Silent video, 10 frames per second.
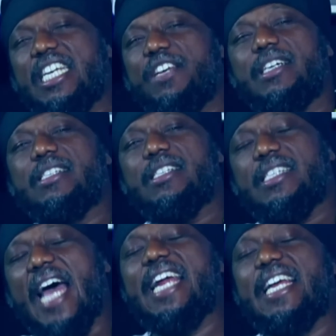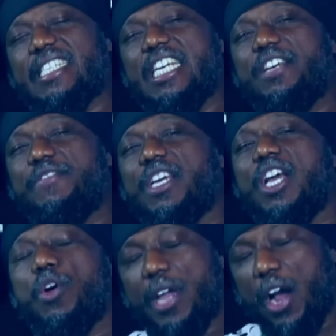TV. We are on
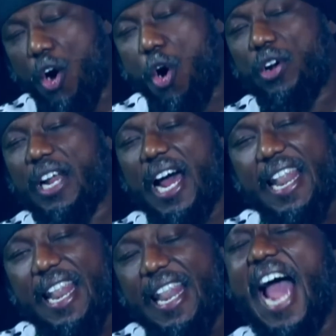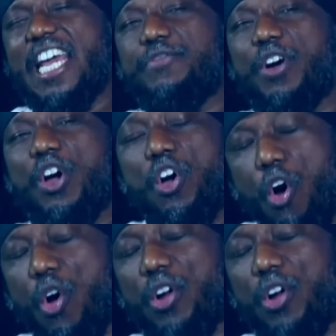live on Loud